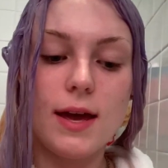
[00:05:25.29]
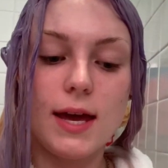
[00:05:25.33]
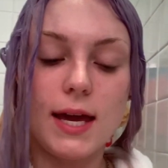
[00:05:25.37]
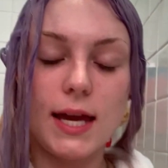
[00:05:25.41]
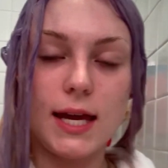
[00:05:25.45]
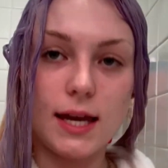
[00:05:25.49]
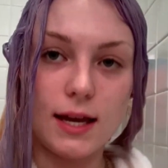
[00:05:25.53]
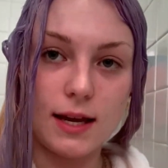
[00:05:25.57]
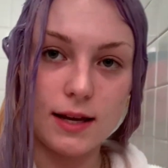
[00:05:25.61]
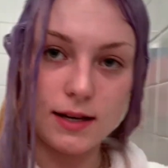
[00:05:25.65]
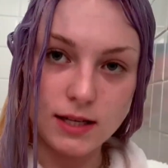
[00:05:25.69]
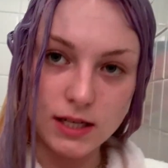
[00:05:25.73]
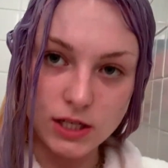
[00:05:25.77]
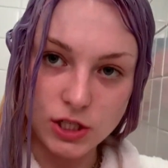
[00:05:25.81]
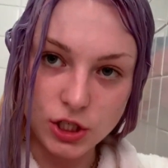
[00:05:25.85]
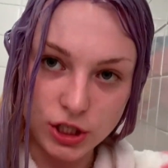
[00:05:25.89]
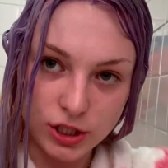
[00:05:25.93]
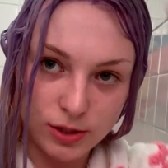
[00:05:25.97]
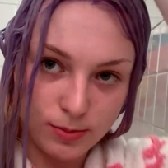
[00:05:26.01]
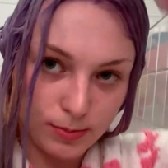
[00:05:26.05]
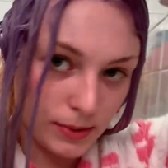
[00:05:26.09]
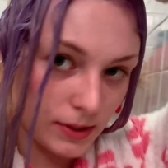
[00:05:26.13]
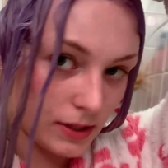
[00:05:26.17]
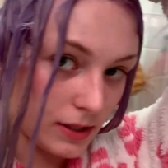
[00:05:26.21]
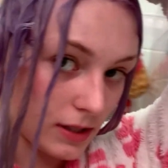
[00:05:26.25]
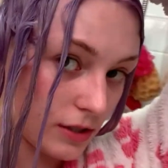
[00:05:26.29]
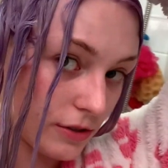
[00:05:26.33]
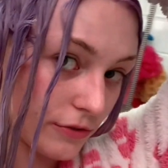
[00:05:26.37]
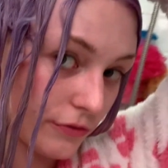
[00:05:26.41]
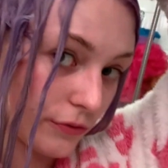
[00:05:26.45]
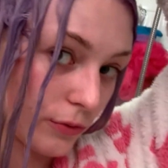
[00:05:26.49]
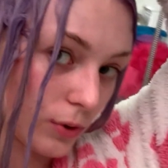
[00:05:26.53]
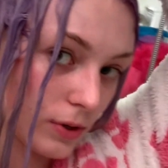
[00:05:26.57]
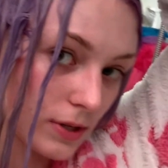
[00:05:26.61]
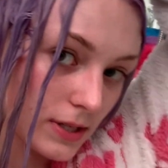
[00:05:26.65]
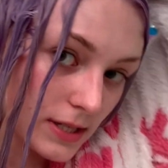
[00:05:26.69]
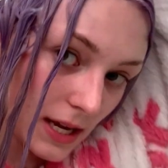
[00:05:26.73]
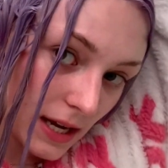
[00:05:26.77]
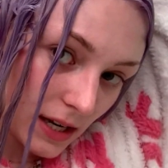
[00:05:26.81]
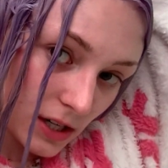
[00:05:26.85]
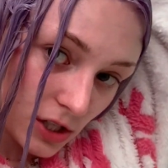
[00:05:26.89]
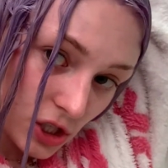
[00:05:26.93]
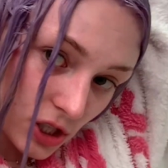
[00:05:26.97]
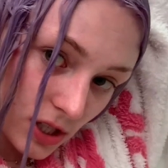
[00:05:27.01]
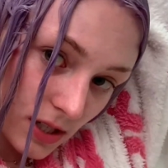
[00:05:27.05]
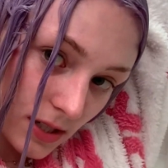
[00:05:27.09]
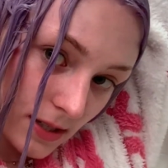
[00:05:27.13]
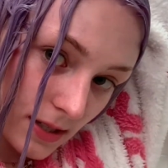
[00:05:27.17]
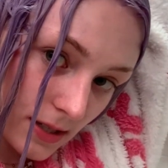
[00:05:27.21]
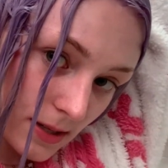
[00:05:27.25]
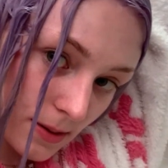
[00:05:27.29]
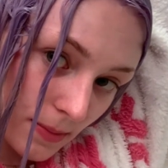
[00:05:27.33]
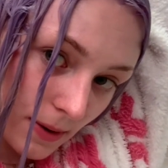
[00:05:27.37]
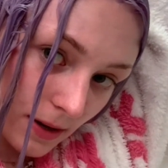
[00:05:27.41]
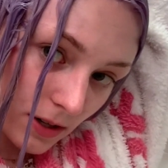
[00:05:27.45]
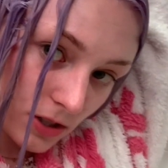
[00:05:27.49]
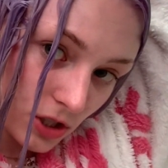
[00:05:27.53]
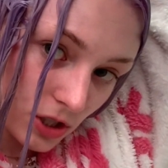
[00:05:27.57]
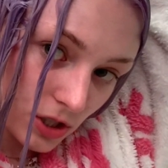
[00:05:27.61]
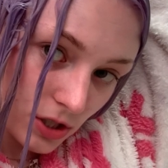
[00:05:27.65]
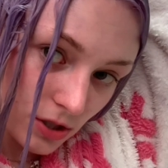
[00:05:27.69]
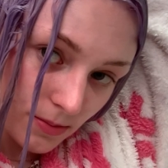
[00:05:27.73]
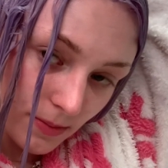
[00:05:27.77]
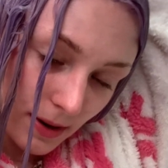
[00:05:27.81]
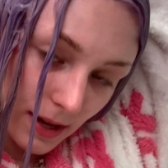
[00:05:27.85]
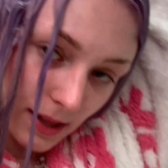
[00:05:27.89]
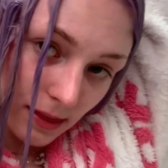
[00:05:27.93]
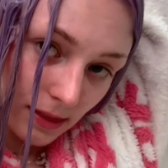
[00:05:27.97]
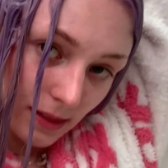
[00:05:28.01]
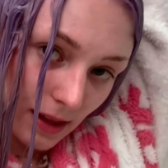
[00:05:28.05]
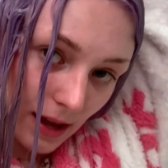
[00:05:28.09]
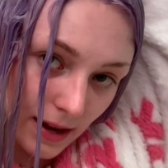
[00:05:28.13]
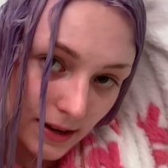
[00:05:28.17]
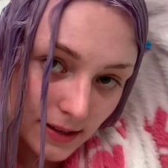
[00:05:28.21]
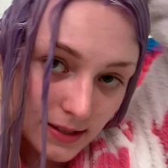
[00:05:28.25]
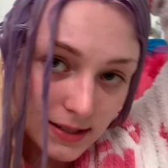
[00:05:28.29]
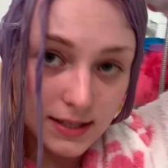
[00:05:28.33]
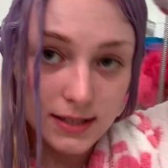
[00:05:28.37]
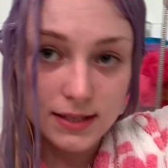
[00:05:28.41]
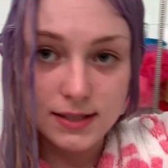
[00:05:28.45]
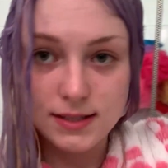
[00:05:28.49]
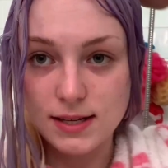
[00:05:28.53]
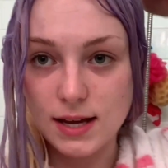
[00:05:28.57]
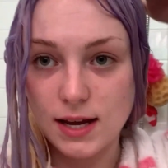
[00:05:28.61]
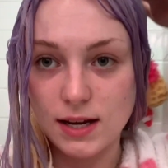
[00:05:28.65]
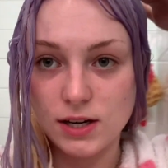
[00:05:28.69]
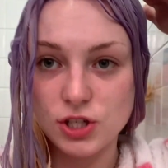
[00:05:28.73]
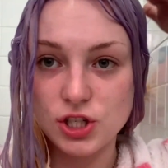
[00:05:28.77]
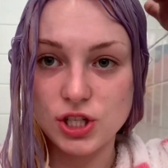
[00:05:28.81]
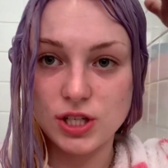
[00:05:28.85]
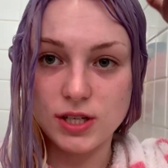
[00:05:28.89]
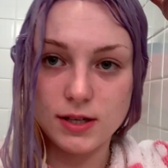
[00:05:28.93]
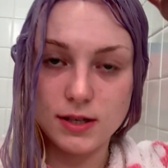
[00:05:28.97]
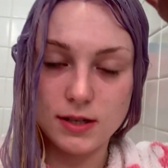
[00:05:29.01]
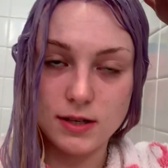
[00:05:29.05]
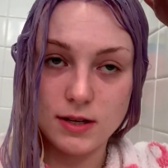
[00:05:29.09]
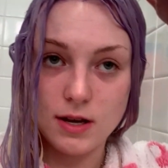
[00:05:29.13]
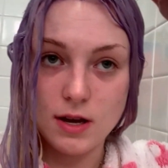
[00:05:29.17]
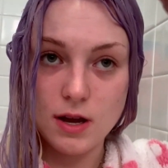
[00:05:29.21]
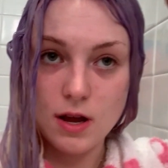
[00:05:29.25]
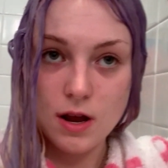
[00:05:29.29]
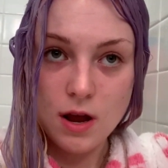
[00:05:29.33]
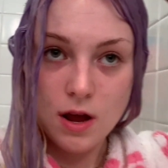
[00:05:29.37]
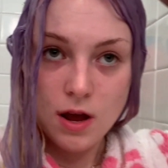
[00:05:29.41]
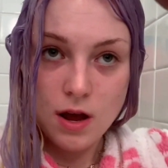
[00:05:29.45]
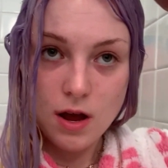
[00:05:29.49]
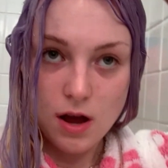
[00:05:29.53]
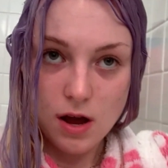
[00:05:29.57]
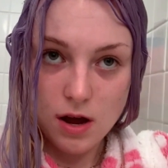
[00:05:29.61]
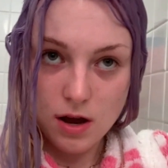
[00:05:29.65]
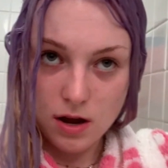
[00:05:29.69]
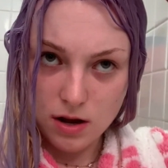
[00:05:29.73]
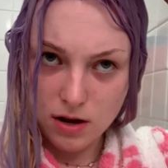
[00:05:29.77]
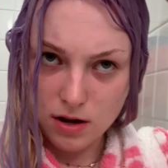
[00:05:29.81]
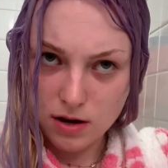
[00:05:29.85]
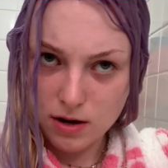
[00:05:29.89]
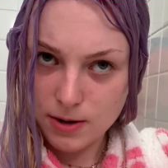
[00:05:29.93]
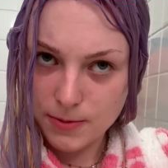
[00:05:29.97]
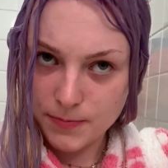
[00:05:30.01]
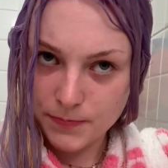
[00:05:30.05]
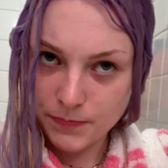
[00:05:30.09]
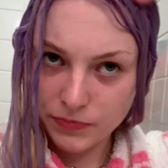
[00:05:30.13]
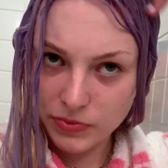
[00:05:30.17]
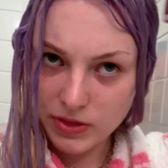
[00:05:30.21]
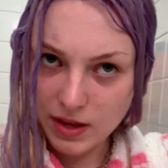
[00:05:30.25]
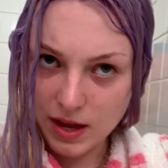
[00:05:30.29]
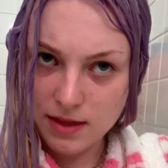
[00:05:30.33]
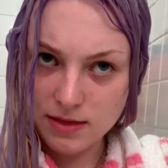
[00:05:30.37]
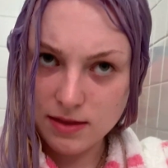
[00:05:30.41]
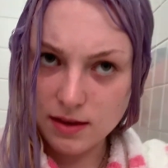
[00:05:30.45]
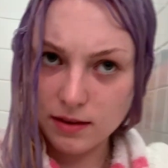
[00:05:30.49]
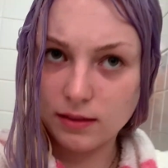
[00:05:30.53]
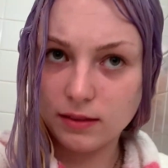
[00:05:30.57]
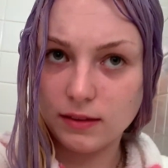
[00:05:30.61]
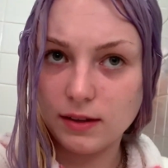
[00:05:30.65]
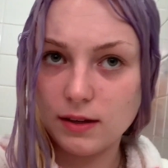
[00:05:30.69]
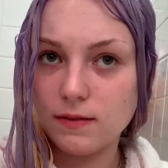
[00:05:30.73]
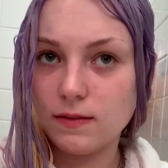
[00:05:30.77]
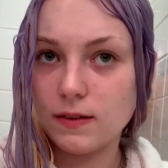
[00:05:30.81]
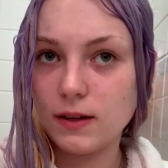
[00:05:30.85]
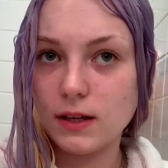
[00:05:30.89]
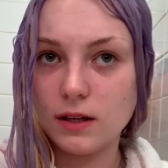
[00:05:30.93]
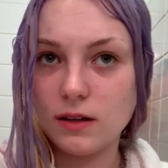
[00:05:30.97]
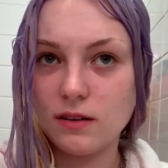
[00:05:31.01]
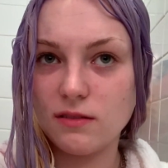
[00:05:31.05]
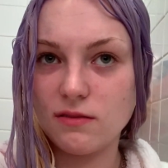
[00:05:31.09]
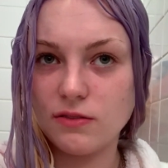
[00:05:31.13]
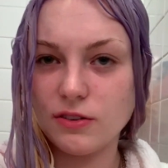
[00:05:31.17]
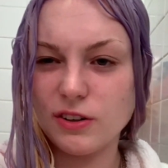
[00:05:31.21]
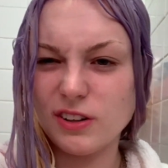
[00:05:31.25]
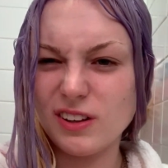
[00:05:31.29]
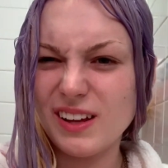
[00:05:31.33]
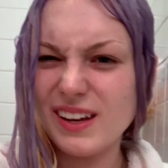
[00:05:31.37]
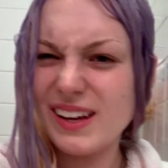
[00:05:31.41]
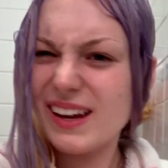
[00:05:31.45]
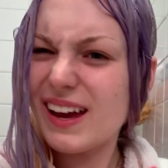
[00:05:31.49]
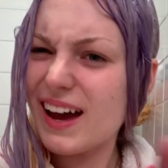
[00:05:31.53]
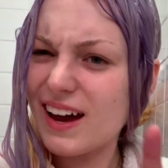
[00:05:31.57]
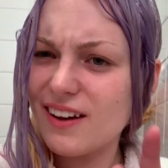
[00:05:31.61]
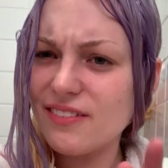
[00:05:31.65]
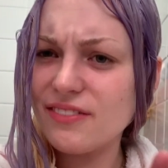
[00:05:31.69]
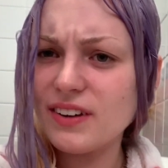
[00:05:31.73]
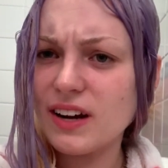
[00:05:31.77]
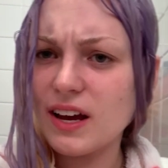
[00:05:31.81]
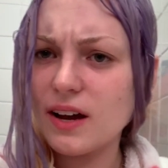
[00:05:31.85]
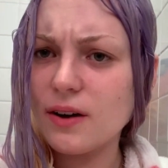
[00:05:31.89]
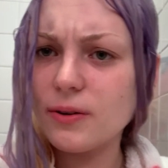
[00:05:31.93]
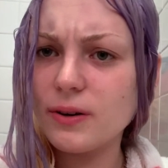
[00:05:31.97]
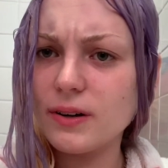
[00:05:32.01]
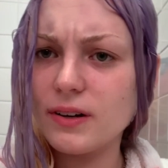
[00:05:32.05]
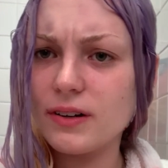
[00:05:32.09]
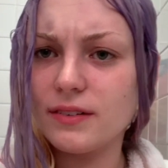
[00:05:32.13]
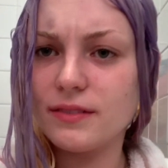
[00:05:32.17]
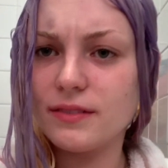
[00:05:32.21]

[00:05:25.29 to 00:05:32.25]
And I just put it into 4 sections, about to do my last section, and then leave it in for like half an hour.